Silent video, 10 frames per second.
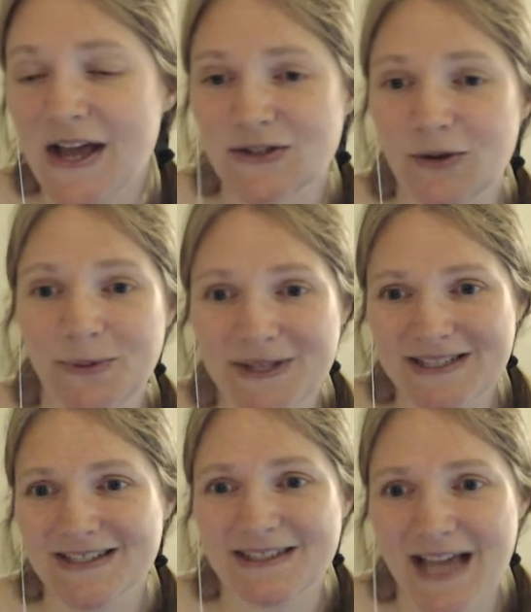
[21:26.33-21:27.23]
So
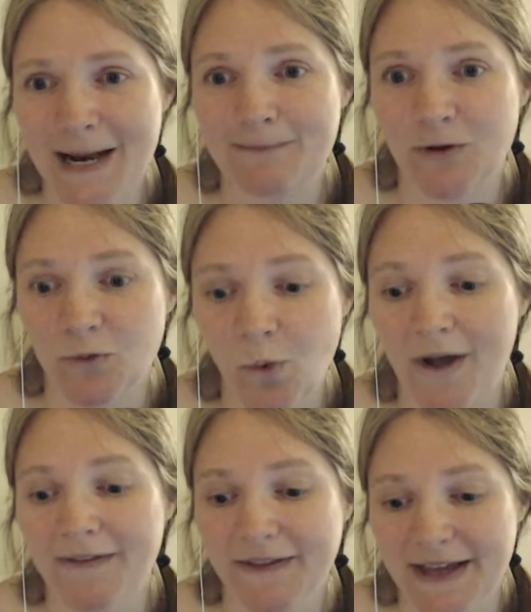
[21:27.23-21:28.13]
please just sign up for
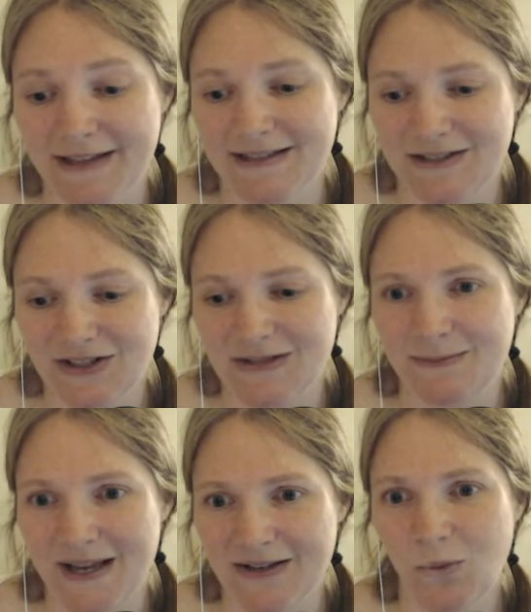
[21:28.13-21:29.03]
1 list. Just
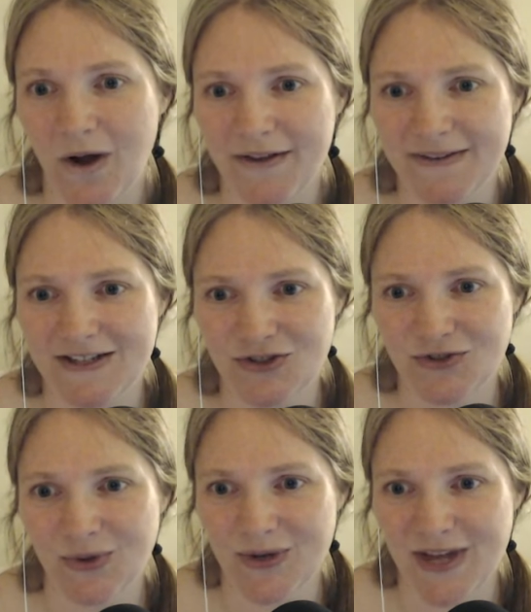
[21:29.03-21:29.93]
pick one that's
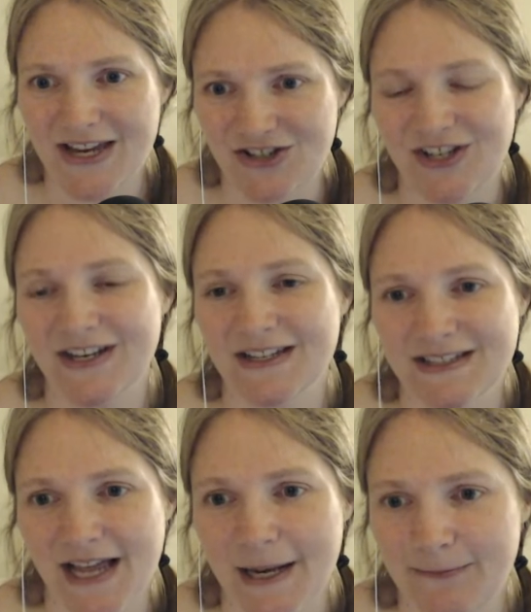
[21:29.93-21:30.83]
your location
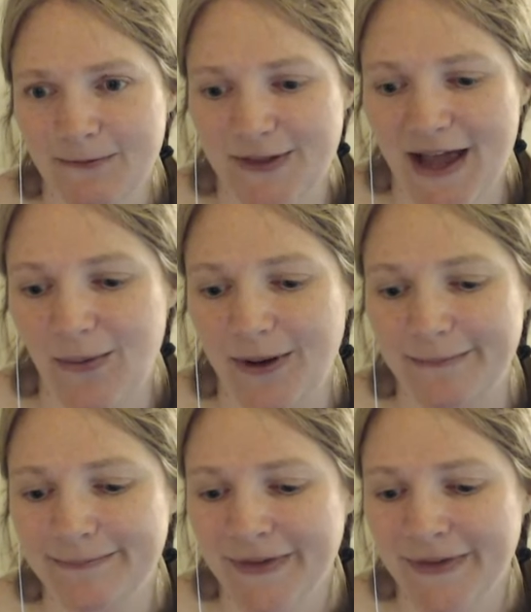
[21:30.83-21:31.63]
and sign up for that one.